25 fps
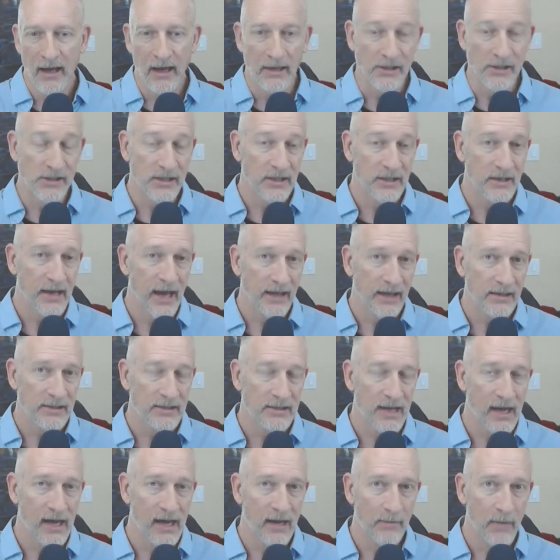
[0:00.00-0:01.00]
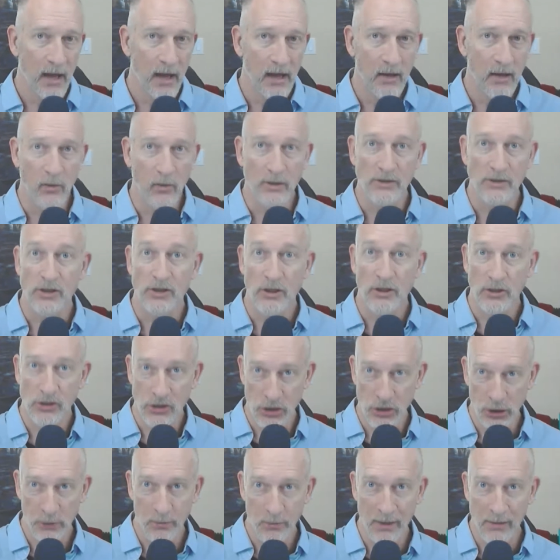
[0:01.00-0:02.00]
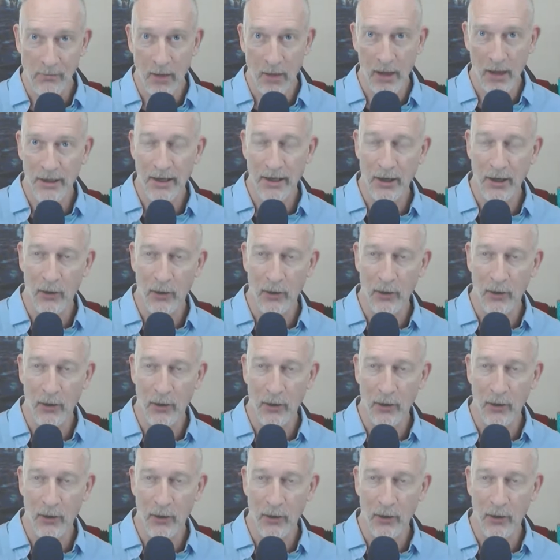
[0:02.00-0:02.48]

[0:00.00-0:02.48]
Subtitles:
Until next time, which should be Monday